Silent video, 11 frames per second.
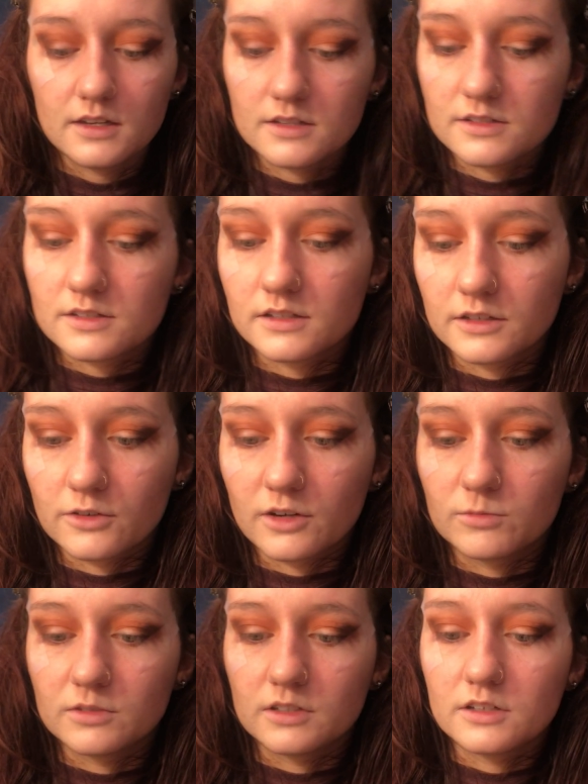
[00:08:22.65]
just gonna grab
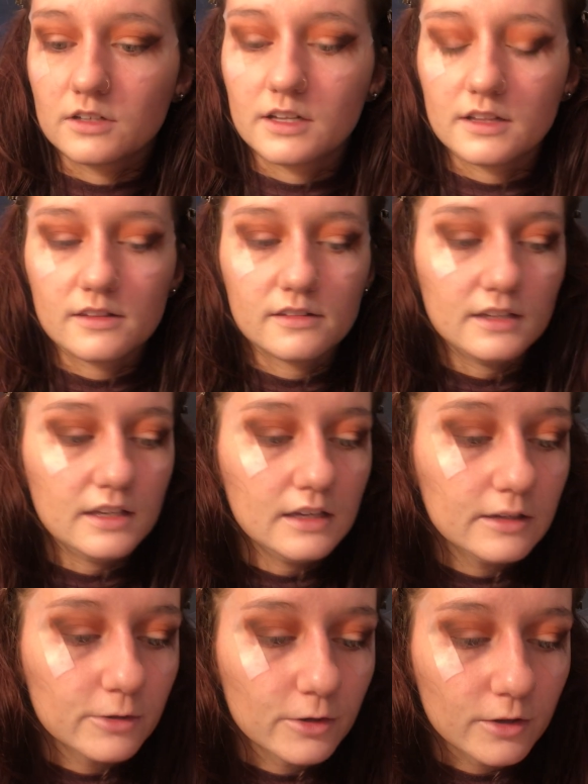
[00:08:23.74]
a little
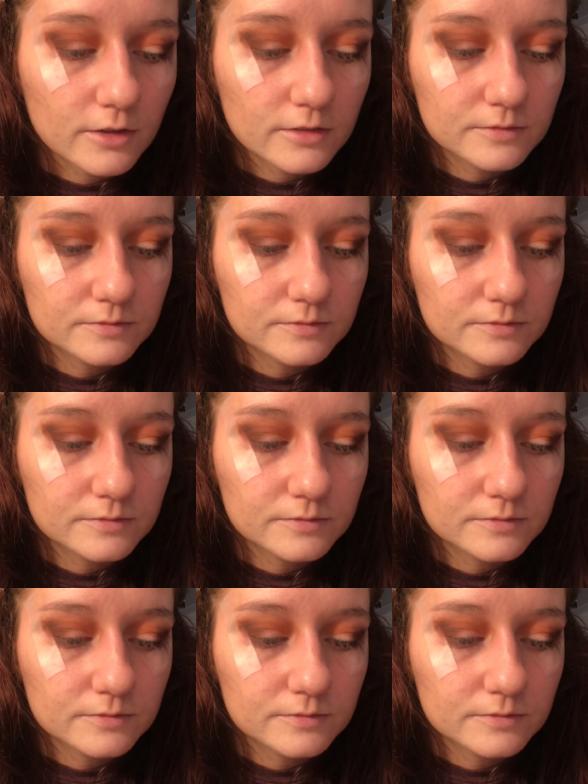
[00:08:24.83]
concealer